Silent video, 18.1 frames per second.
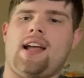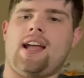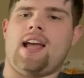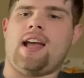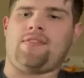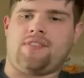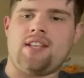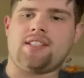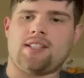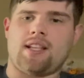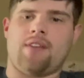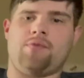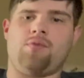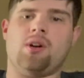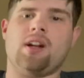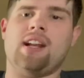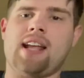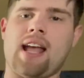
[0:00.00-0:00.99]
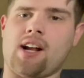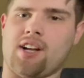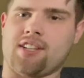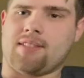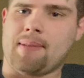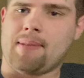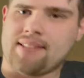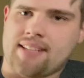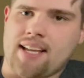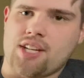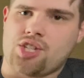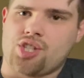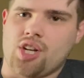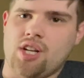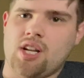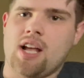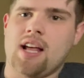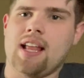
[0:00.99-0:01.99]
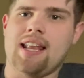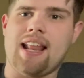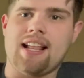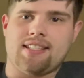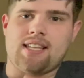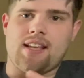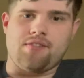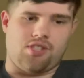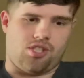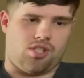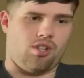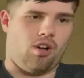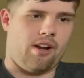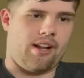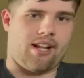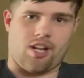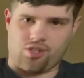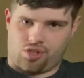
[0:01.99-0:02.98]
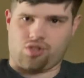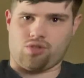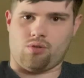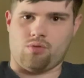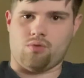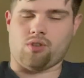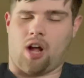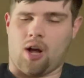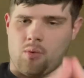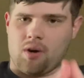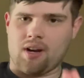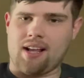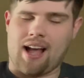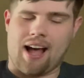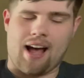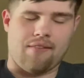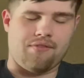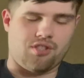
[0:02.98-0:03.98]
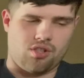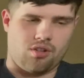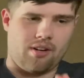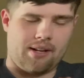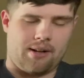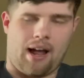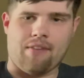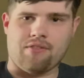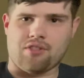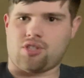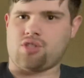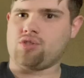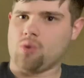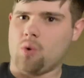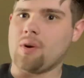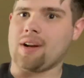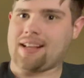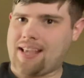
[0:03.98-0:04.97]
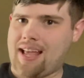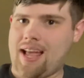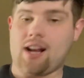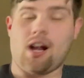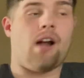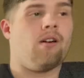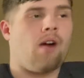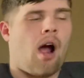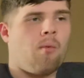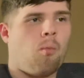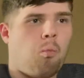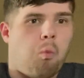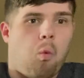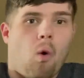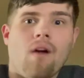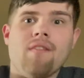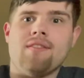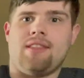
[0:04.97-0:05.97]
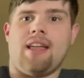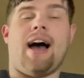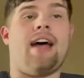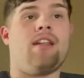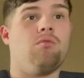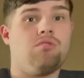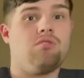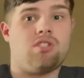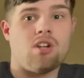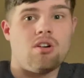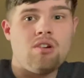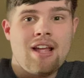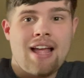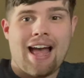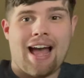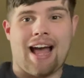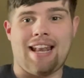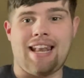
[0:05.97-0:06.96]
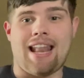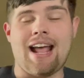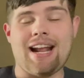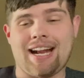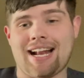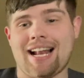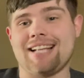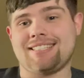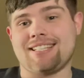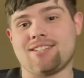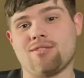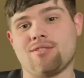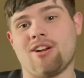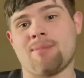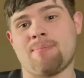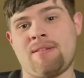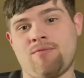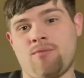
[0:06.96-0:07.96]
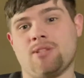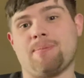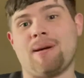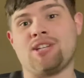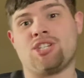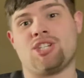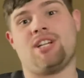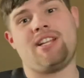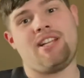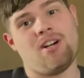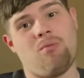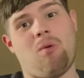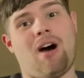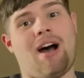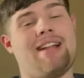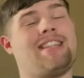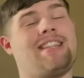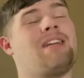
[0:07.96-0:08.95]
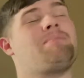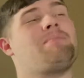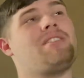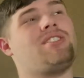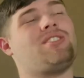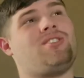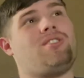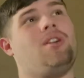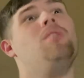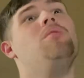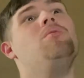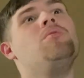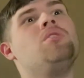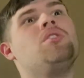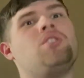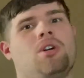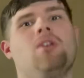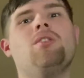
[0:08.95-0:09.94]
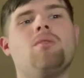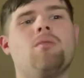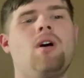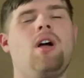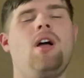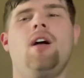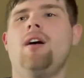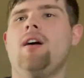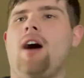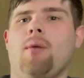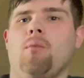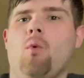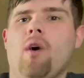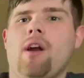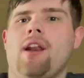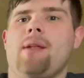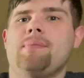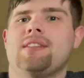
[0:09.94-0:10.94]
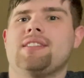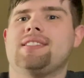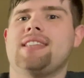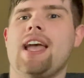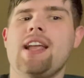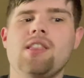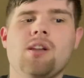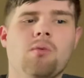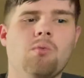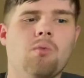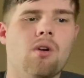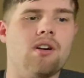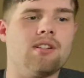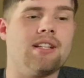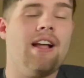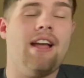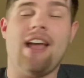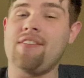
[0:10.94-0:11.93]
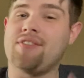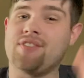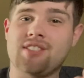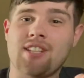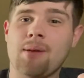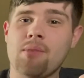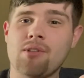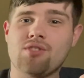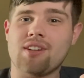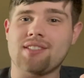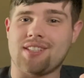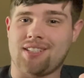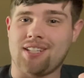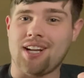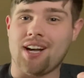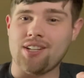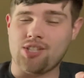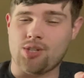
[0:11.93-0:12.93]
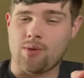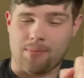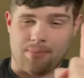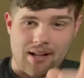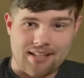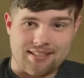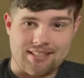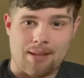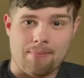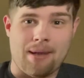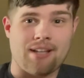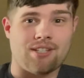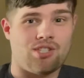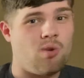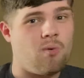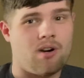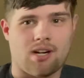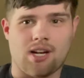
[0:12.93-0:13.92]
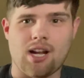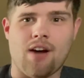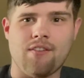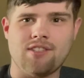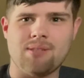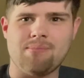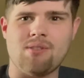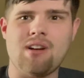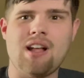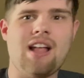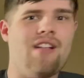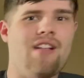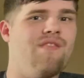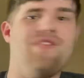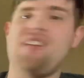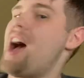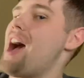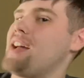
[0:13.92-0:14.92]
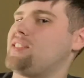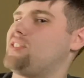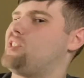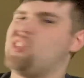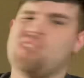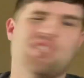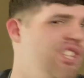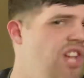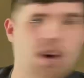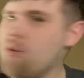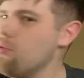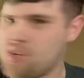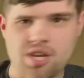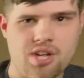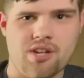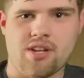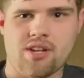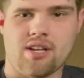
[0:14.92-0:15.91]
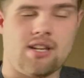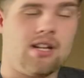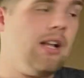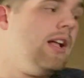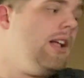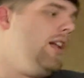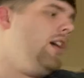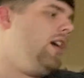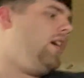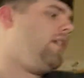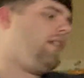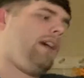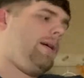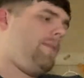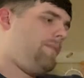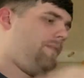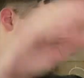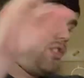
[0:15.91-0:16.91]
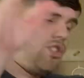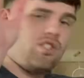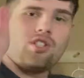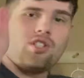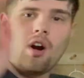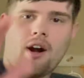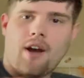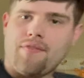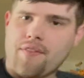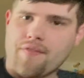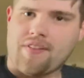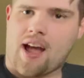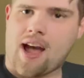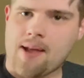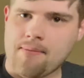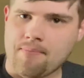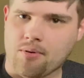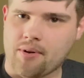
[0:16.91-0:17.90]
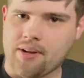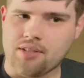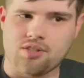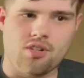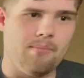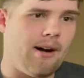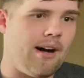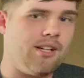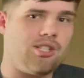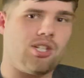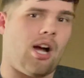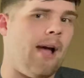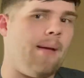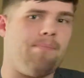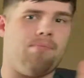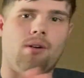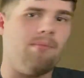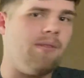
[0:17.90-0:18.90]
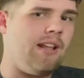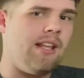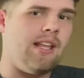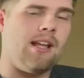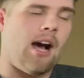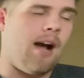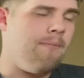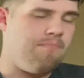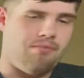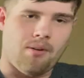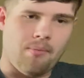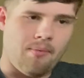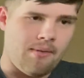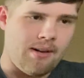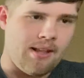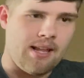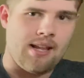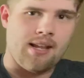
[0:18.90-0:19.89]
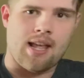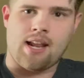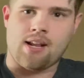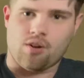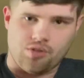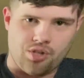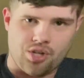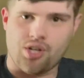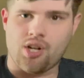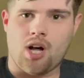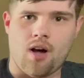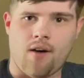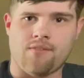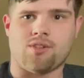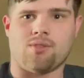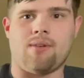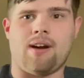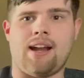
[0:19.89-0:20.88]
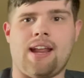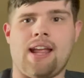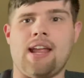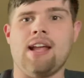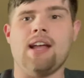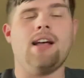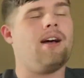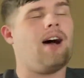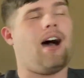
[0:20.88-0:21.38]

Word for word: If this, if we're going to get customization, let's give Sonic a sword. I want to have Sonic have a sword again. I, I want that. And also let classic Sonic be voiced by Jaleel White. That'd be so cool. I want him to say the words, if someone tries to touch you in a place that makes you uncomfortable, that's no good. Okay, sorry for fanboying too much. I probably, I'm probably getting on your nerves already.